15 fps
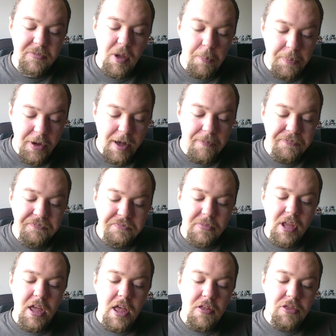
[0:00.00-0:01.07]
But
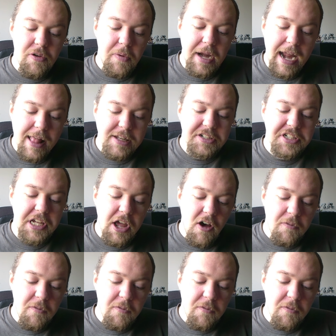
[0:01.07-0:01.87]
the reality